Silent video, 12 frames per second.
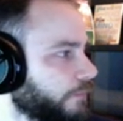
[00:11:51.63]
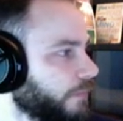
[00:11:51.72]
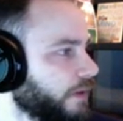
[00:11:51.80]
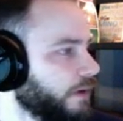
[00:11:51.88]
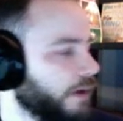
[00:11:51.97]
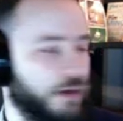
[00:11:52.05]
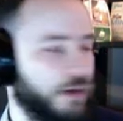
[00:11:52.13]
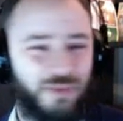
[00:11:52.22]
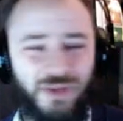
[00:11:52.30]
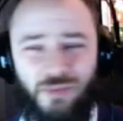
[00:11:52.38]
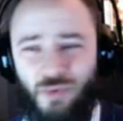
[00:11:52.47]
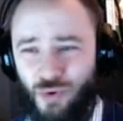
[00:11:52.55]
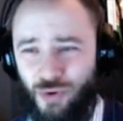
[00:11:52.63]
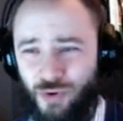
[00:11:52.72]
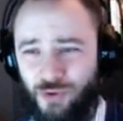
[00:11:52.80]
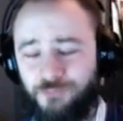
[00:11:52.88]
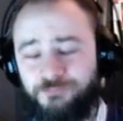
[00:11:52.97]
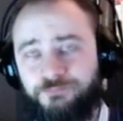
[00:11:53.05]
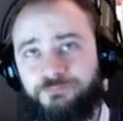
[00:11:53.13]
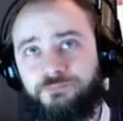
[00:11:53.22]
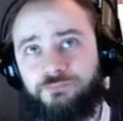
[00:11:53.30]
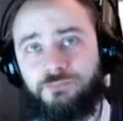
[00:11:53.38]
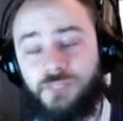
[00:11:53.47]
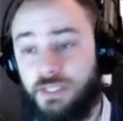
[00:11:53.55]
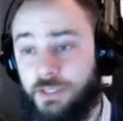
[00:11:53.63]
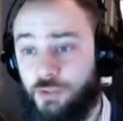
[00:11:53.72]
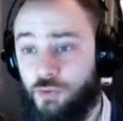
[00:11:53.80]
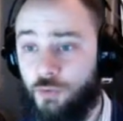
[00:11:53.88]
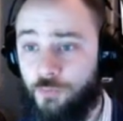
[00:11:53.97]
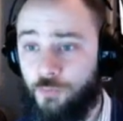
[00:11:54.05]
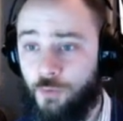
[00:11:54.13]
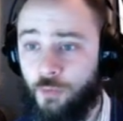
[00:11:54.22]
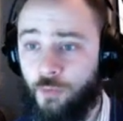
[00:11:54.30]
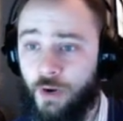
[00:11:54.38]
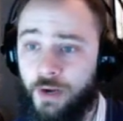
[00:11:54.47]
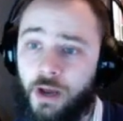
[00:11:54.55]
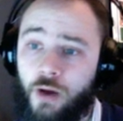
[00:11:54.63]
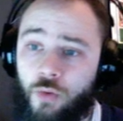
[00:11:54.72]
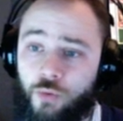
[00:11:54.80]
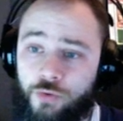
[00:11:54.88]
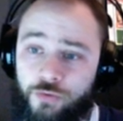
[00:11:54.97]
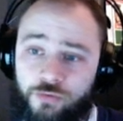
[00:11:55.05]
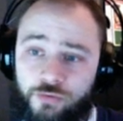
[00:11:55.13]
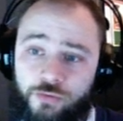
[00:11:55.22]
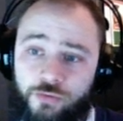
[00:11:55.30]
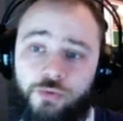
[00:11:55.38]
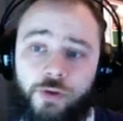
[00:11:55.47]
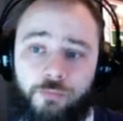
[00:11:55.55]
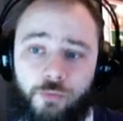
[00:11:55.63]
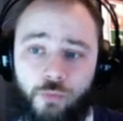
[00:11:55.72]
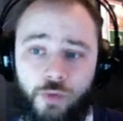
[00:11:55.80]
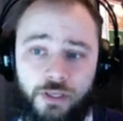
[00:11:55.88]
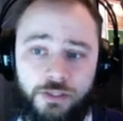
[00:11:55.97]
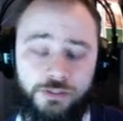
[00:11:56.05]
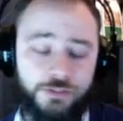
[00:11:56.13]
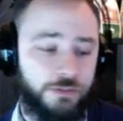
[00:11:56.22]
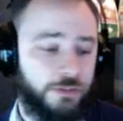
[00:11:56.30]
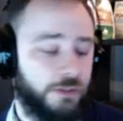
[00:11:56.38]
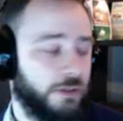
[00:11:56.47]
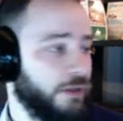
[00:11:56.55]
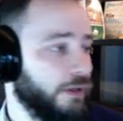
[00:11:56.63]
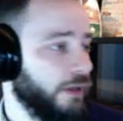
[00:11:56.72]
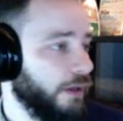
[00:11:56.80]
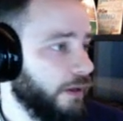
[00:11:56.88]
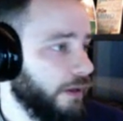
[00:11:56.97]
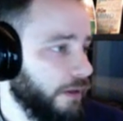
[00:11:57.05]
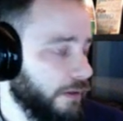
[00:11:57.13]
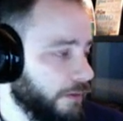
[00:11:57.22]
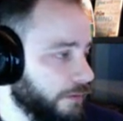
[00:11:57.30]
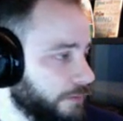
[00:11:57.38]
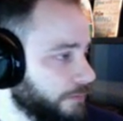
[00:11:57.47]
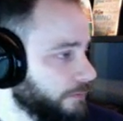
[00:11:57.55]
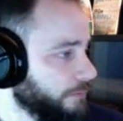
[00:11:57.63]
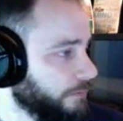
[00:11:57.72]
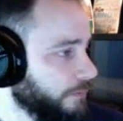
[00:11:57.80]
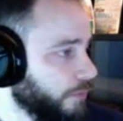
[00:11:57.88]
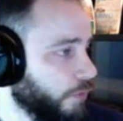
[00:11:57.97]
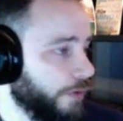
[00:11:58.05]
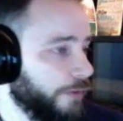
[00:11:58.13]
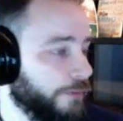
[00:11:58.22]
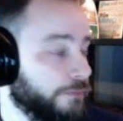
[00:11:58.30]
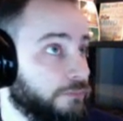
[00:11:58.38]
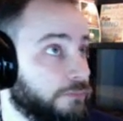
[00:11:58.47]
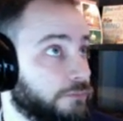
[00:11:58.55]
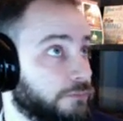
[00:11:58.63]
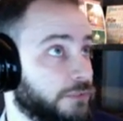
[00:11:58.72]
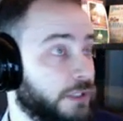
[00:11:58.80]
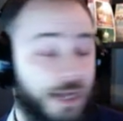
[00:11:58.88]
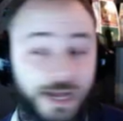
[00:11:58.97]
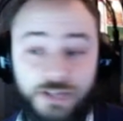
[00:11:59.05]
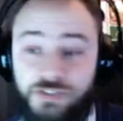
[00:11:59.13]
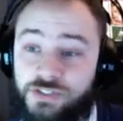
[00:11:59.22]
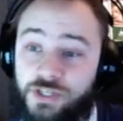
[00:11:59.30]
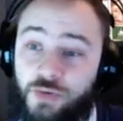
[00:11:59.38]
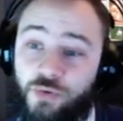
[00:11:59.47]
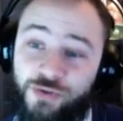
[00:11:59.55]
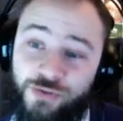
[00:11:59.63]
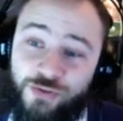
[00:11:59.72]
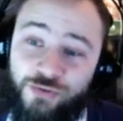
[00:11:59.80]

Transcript: uh, to be more like uniform. Right now, we're using two different ways, uh, or I should say, we're using